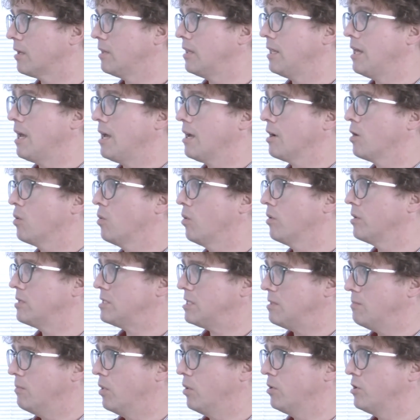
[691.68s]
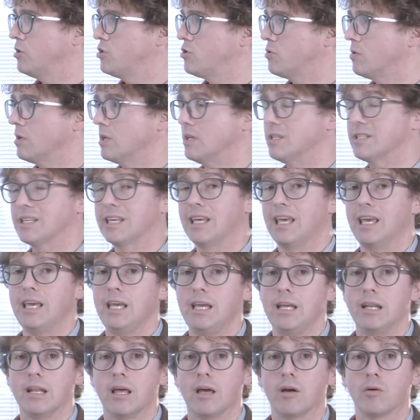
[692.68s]
And the air quality monitoring is
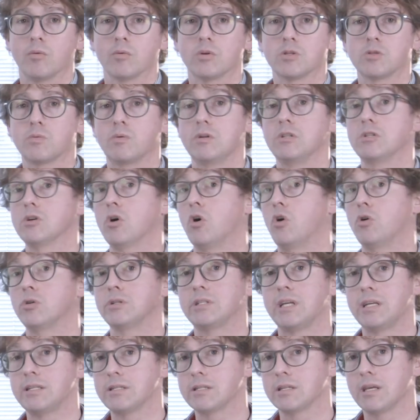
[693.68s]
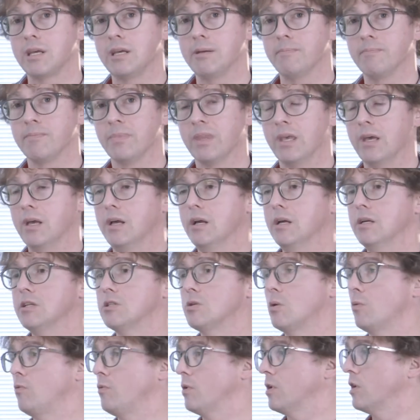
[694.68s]
key now because we're into hot desking.
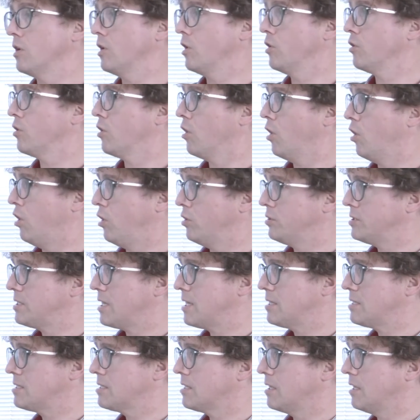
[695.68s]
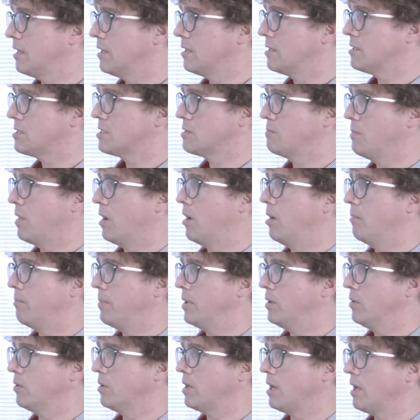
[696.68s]
So if we're going to look at hot desking in a smart
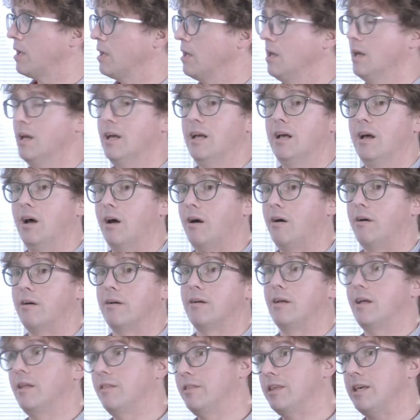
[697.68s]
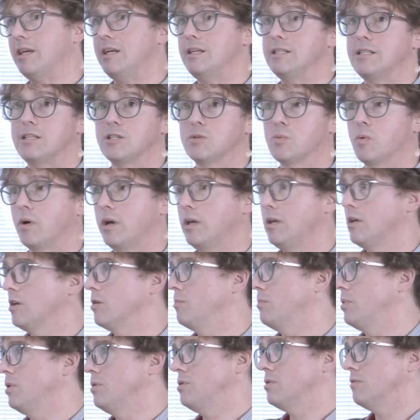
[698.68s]
building, the easiest way,
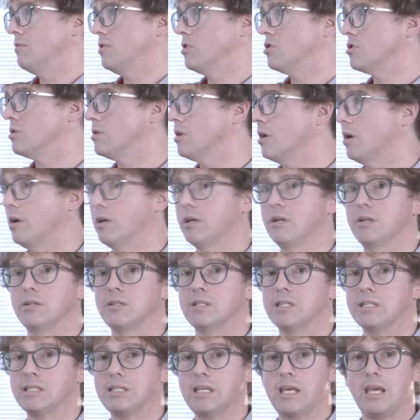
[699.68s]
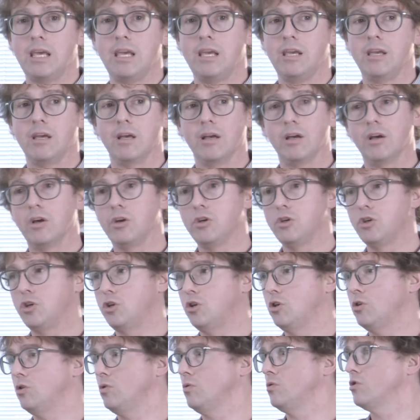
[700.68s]
computer vision. I can see a
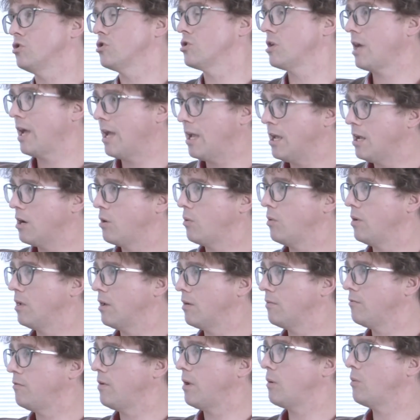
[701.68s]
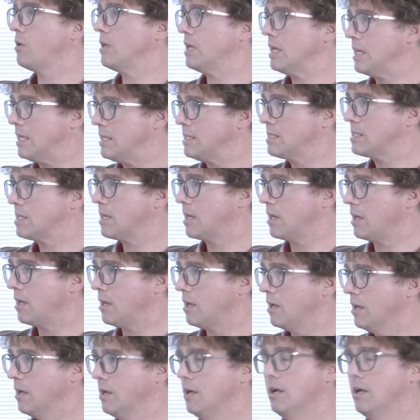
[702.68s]
huge area very
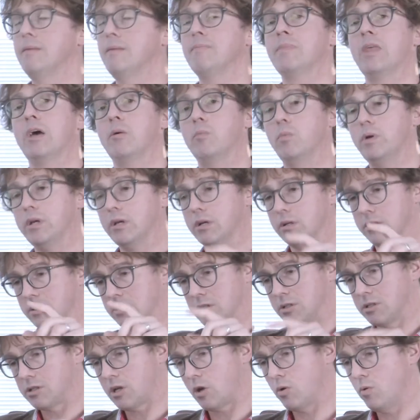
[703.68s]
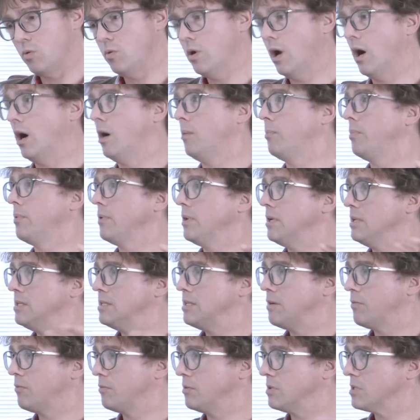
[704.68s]
easily, and we can zone up in
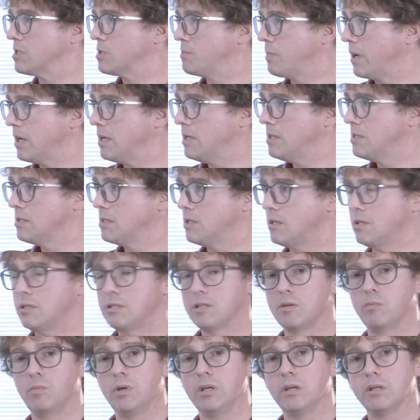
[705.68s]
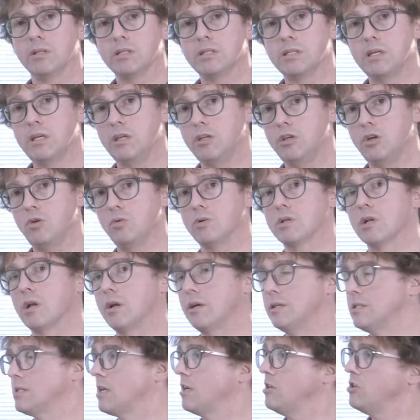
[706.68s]
different spaces, and we can see
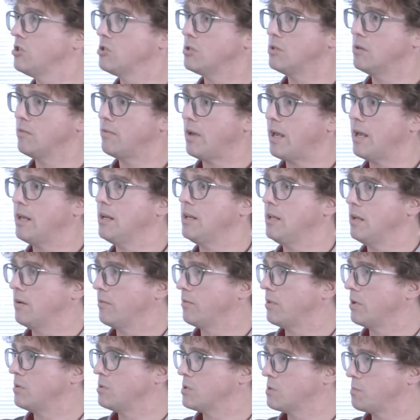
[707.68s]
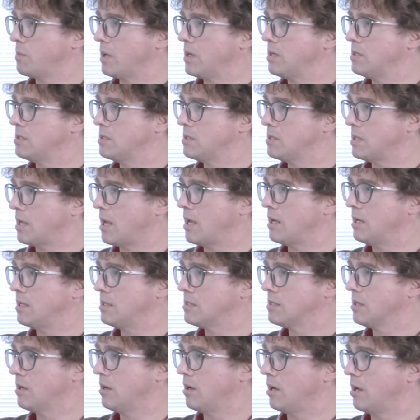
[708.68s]
utilization of any of those spaces at any
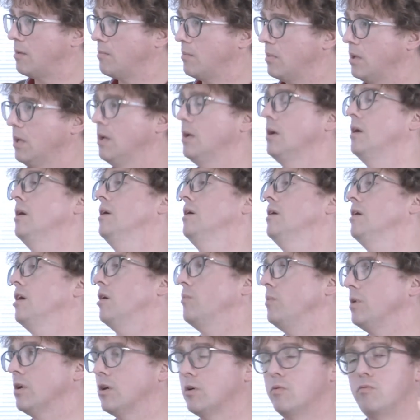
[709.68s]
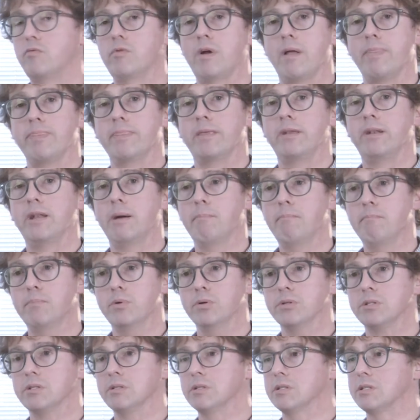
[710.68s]
time. And we can run the
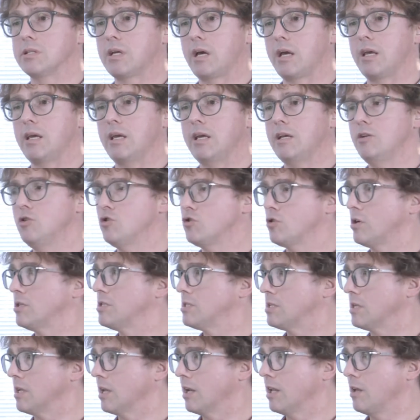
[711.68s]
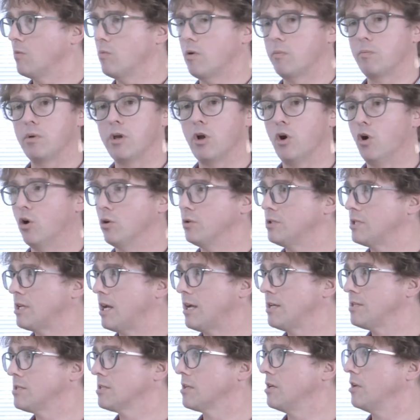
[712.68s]
numbers and say, interestingly, when we hot
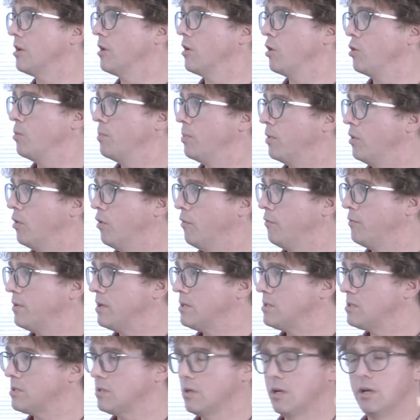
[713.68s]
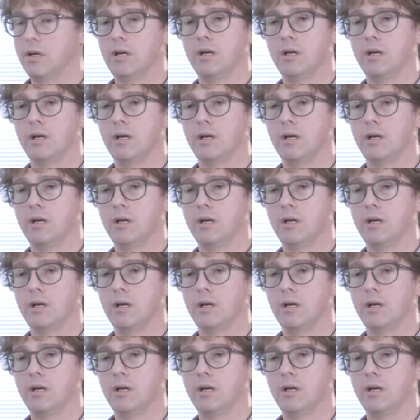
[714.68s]
desk in an open office,